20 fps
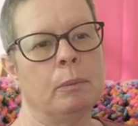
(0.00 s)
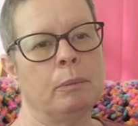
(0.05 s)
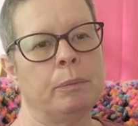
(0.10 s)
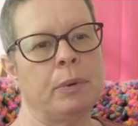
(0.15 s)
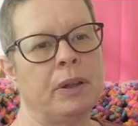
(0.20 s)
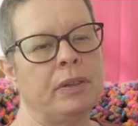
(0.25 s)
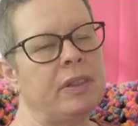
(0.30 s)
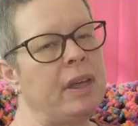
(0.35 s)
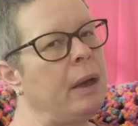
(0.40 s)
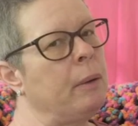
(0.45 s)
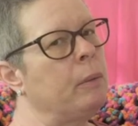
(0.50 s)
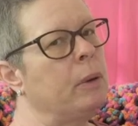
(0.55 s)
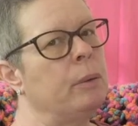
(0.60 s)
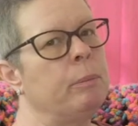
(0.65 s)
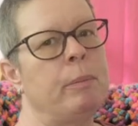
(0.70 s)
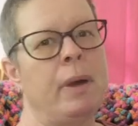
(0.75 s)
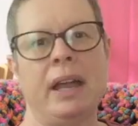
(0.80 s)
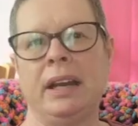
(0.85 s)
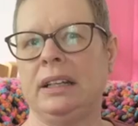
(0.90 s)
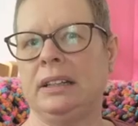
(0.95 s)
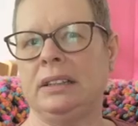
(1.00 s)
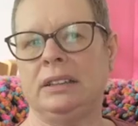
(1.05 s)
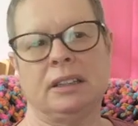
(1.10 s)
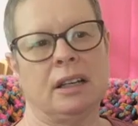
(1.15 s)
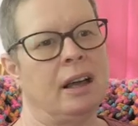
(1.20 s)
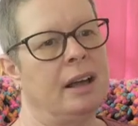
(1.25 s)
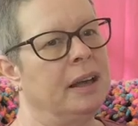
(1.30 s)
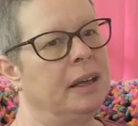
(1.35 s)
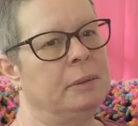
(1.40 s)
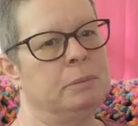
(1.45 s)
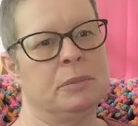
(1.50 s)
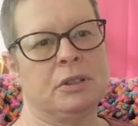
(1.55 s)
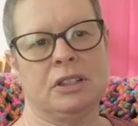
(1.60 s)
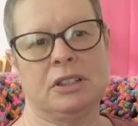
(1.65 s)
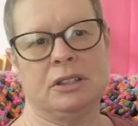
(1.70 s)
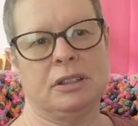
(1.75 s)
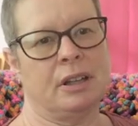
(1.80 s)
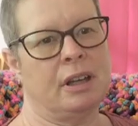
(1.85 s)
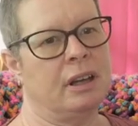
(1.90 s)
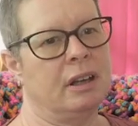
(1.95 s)
But there were many
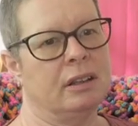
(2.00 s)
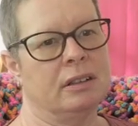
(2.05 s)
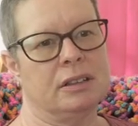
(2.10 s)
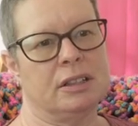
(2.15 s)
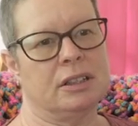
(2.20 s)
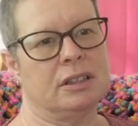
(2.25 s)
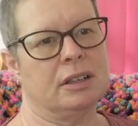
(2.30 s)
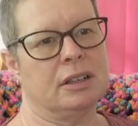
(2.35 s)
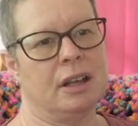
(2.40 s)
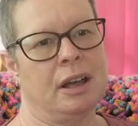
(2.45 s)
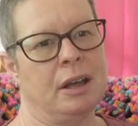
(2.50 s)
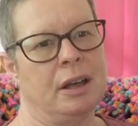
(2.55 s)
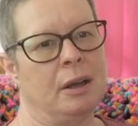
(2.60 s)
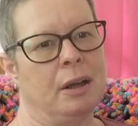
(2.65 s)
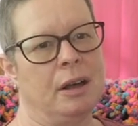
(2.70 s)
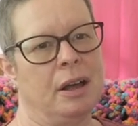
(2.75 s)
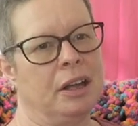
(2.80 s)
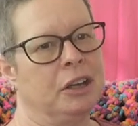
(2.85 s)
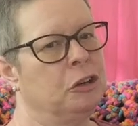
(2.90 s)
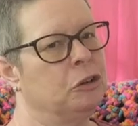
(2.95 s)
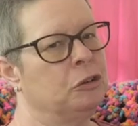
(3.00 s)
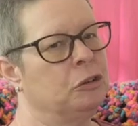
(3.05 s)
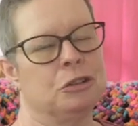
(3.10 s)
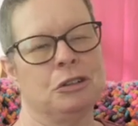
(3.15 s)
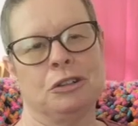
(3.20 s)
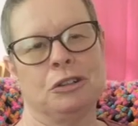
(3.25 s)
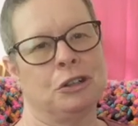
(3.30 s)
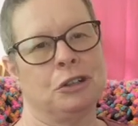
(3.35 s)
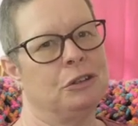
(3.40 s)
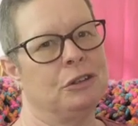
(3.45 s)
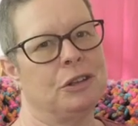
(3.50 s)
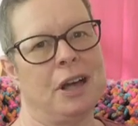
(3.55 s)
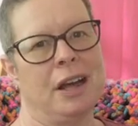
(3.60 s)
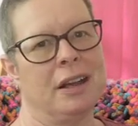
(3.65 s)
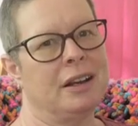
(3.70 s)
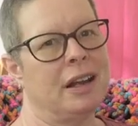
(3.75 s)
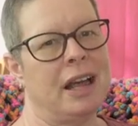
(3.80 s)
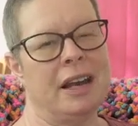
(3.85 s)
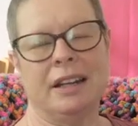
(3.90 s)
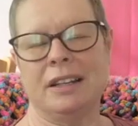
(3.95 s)
times that I couldn't do
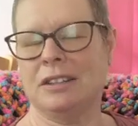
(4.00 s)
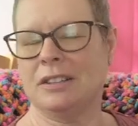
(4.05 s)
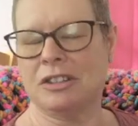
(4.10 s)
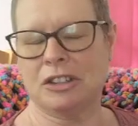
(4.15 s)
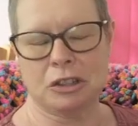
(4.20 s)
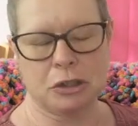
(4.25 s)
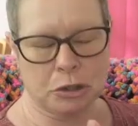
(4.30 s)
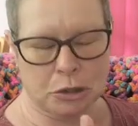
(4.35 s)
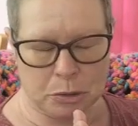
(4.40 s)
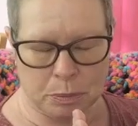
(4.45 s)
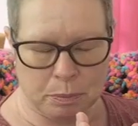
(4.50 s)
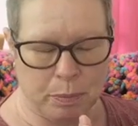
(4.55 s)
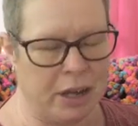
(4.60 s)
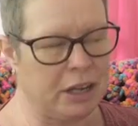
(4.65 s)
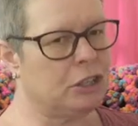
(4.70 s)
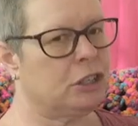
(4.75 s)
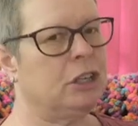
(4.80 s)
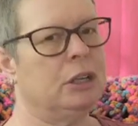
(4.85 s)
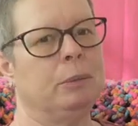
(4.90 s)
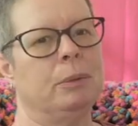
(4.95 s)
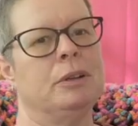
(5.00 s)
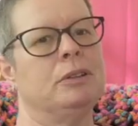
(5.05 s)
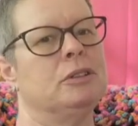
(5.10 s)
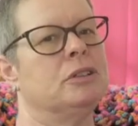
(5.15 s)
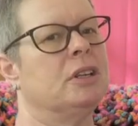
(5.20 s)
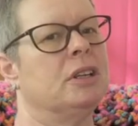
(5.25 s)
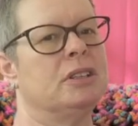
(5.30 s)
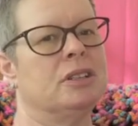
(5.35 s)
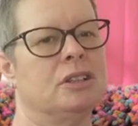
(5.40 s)
that, and it's especially once I